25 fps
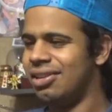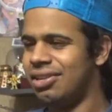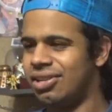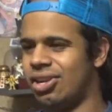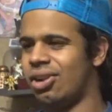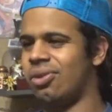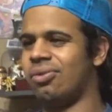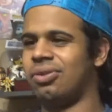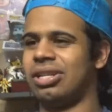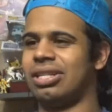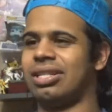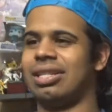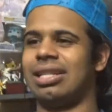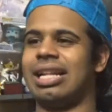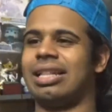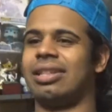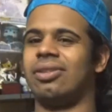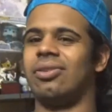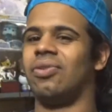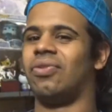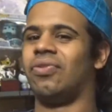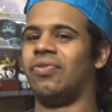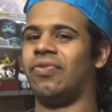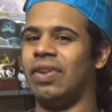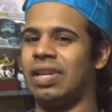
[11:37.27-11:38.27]
Don't just let
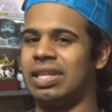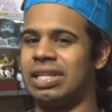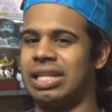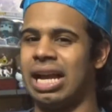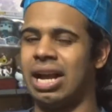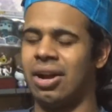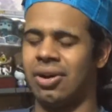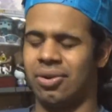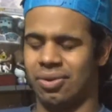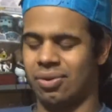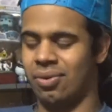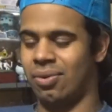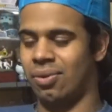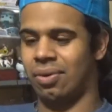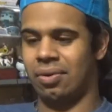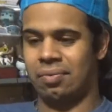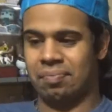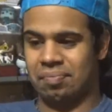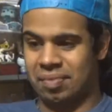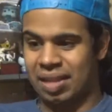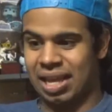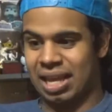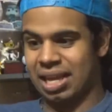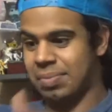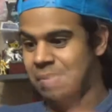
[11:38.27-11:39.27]
those fizz out,
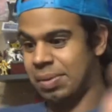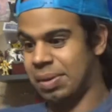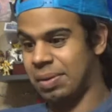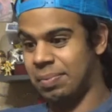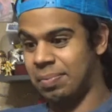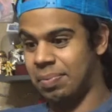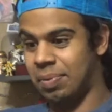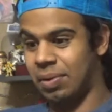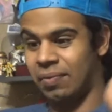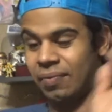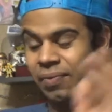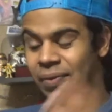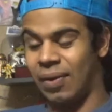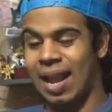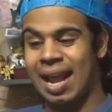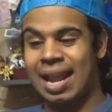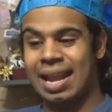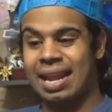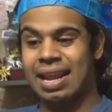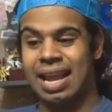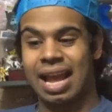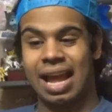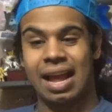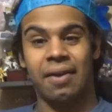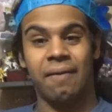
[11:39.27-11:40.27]
or that can be put for
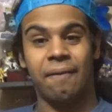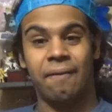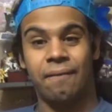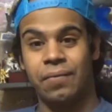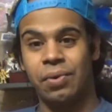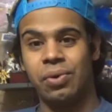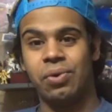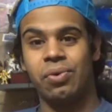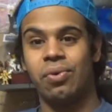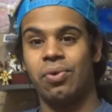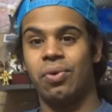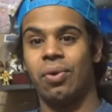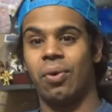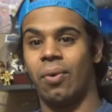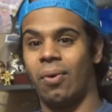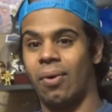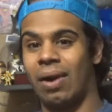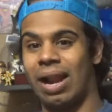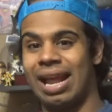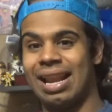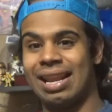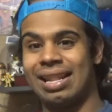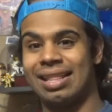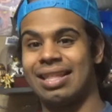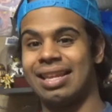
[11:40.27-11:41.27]
any kind of food or
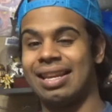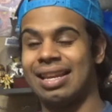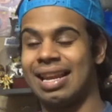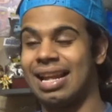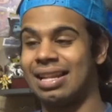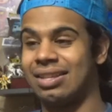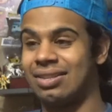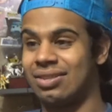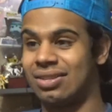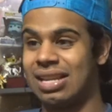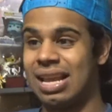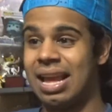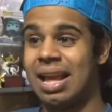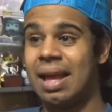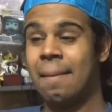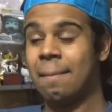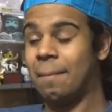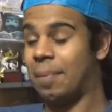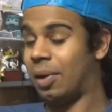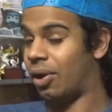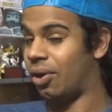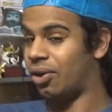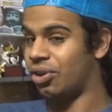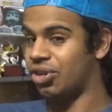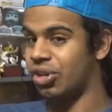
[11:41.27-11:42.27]
anything that's
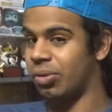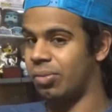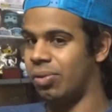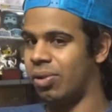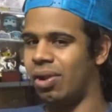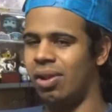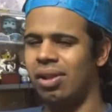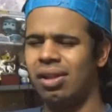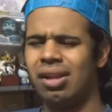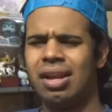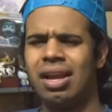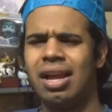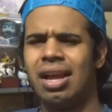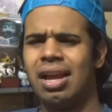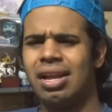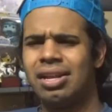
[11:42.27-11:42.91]
perishable.